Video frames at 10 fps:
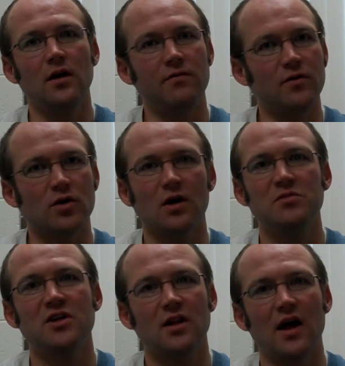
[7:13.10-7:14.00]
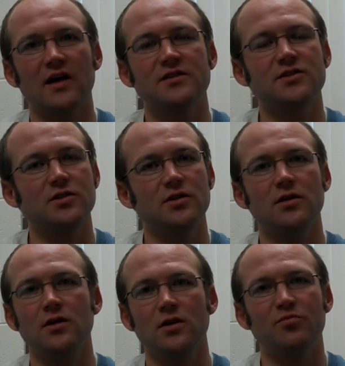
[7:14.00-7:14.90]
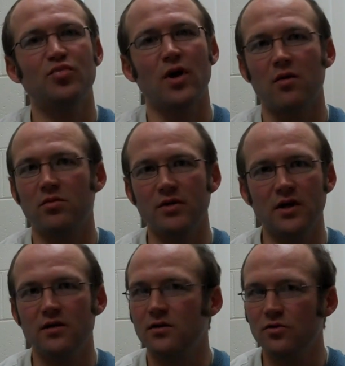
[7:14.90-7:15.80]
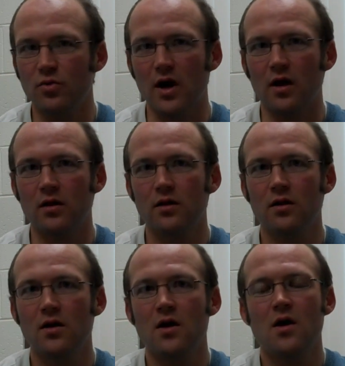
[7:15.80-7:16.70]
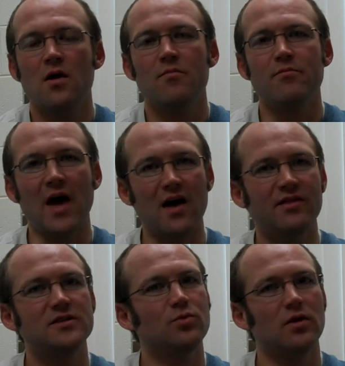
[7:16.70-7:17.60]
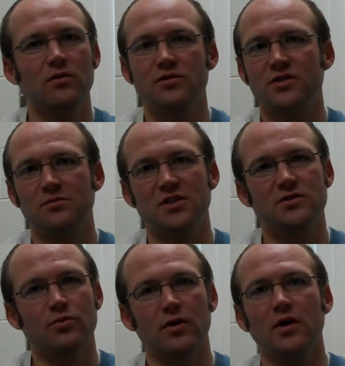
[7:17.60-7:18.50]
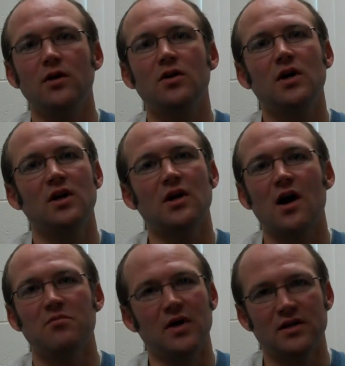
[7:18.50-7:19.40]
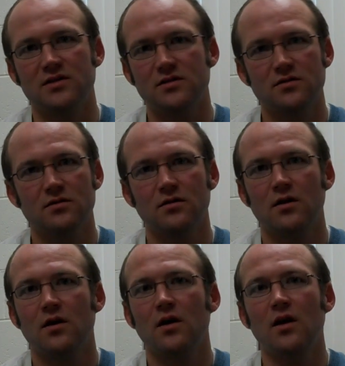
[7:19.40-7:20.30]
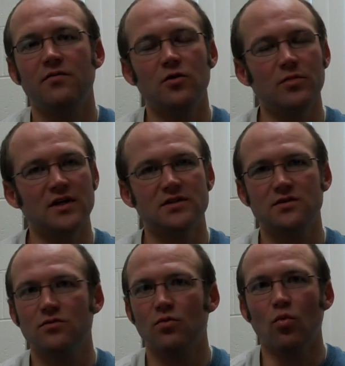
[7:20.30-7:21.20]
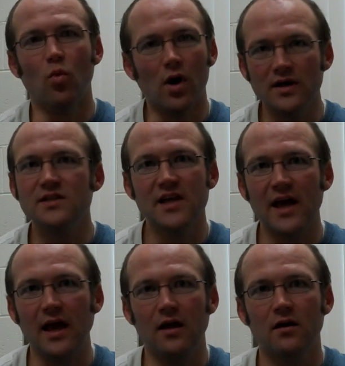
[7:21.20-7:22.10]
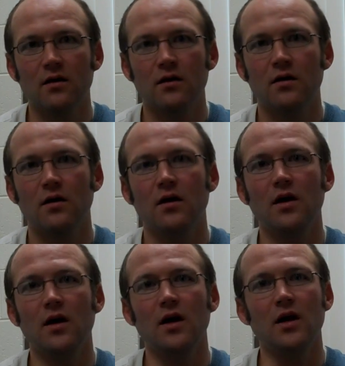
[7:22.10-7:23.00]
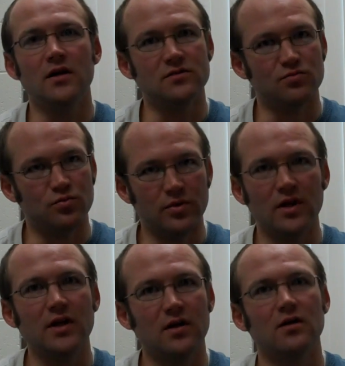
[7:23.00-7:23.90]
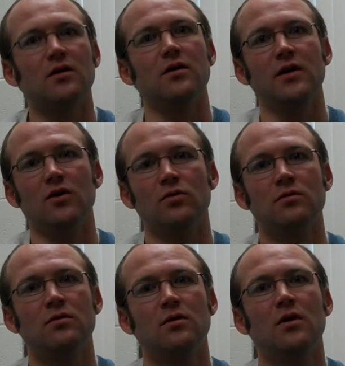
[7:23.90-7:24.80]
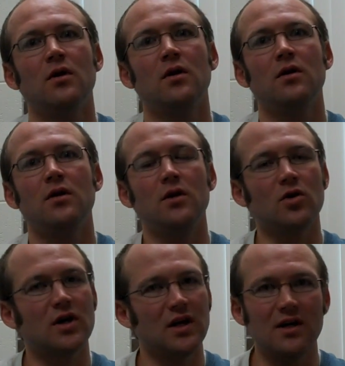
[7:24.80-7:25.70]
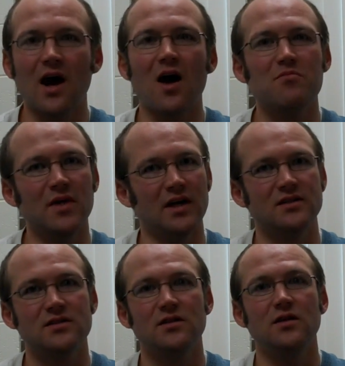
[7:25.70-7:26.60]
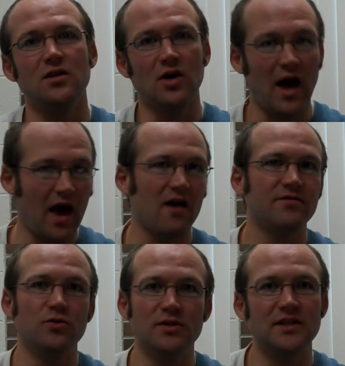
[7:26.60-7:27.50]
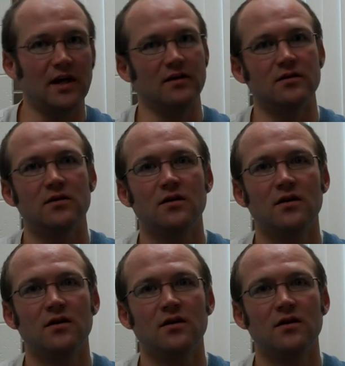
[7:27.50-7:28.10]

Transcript: if you come to class, you're probably going to do well. Math is one of those subjects where you cannot miss. If you miss one day, it is really going to hurt you. You cannot miss. You have to attend.